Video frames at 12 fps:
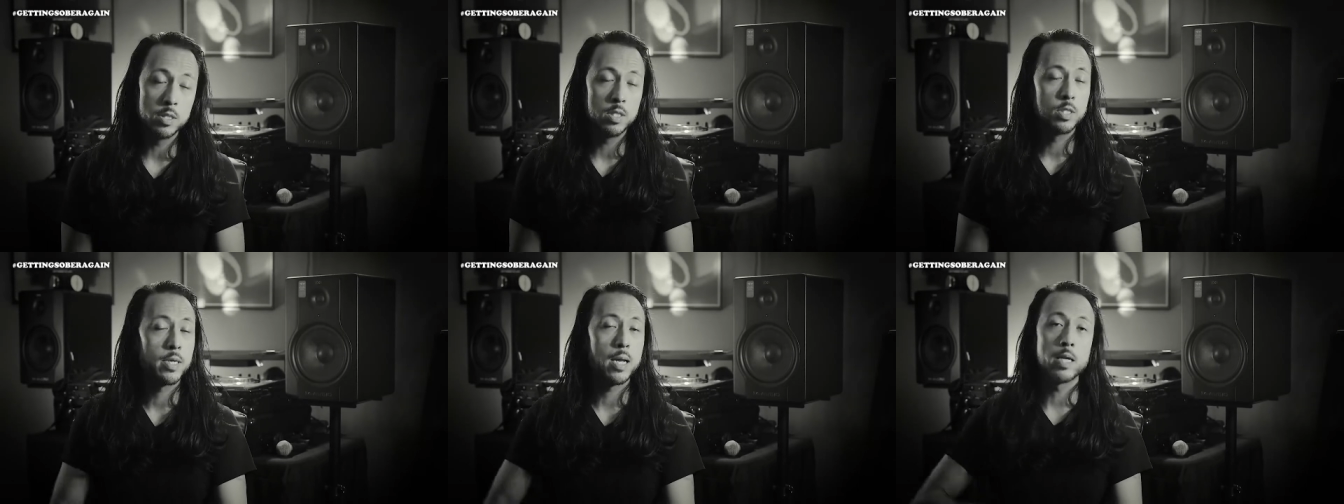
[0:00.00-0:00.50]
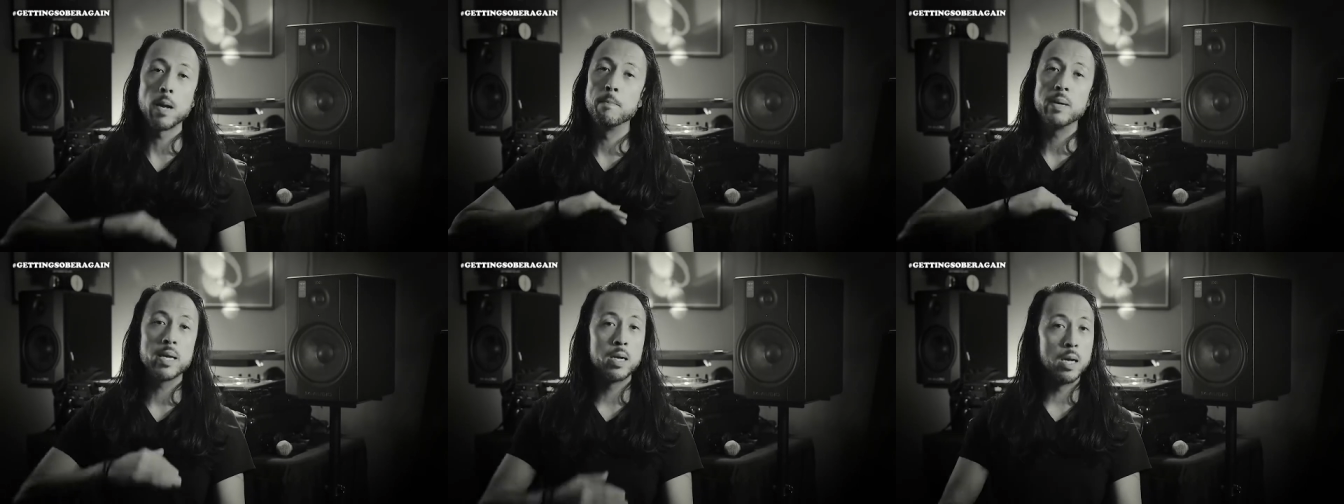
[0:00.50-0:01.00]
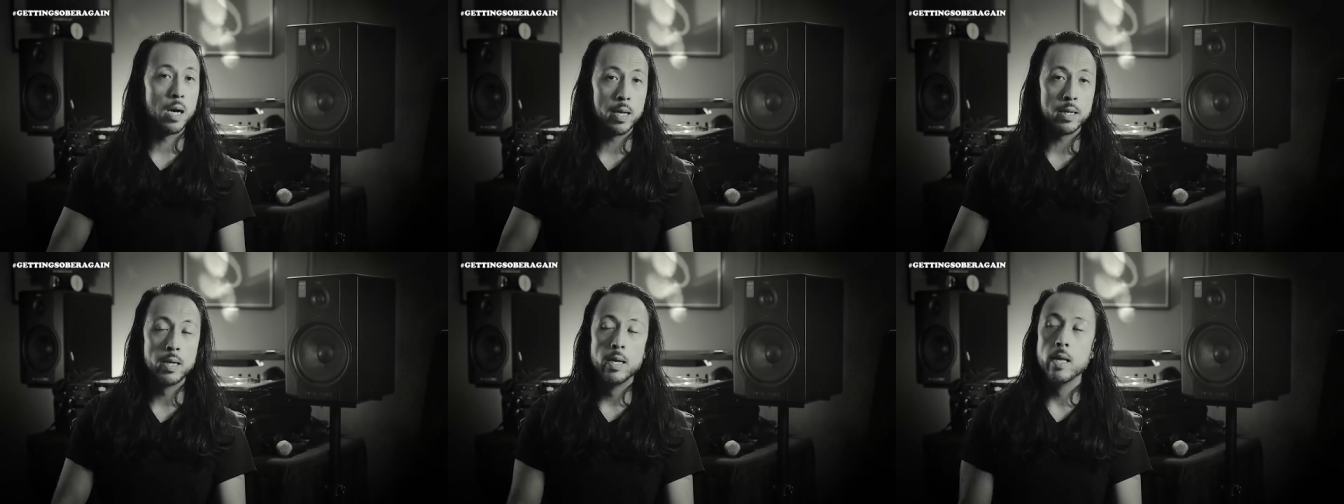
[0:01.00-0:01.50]
He's just got like a big
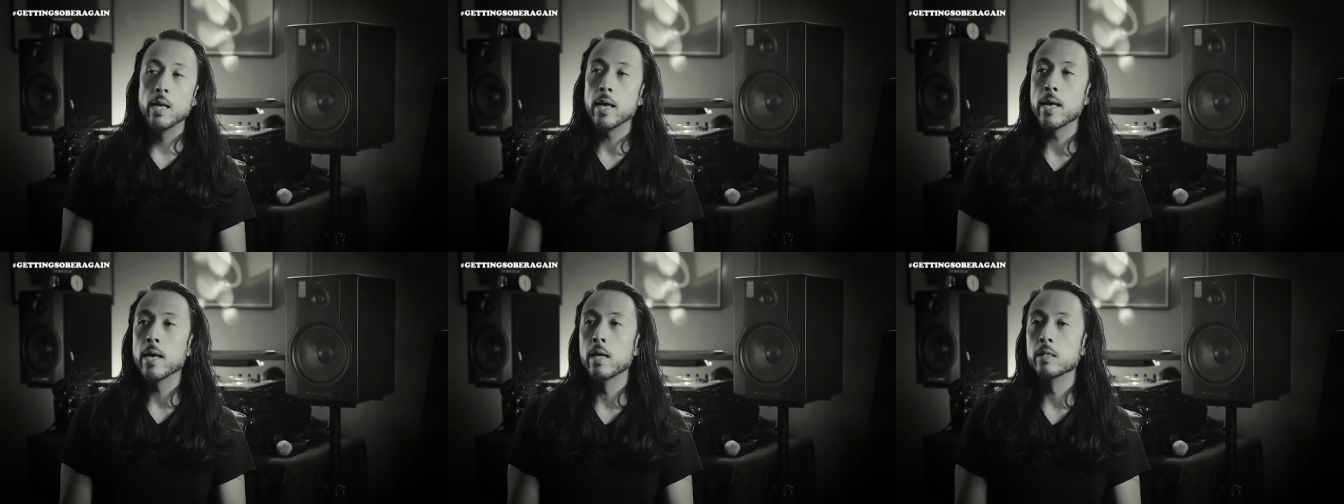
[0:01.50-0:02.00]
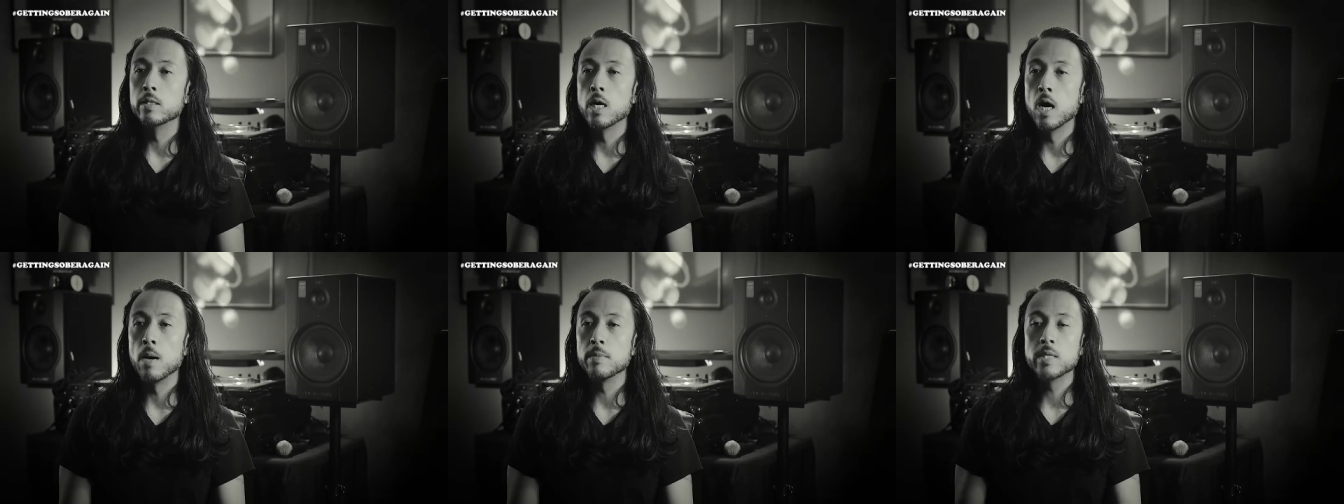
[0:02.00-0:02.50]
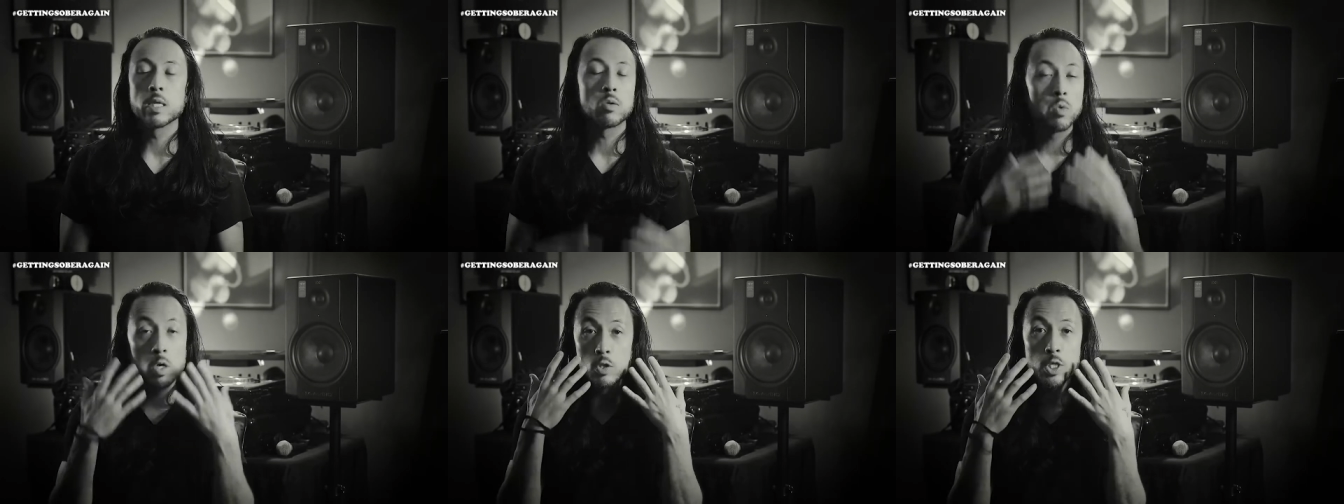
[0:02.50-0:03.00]
gut and um, he's got
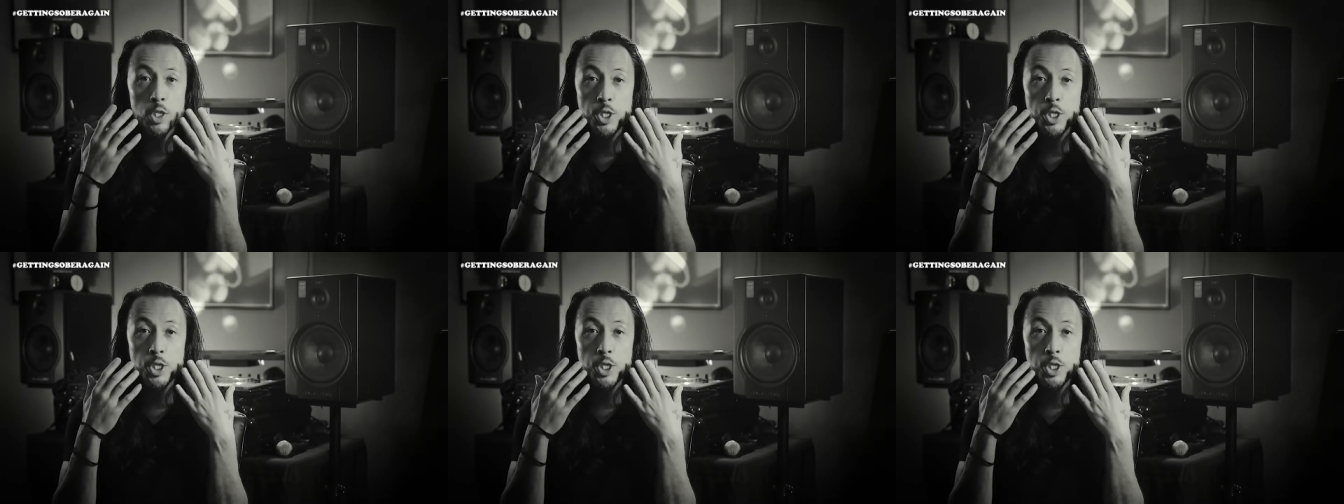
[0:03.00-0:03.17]
the rosy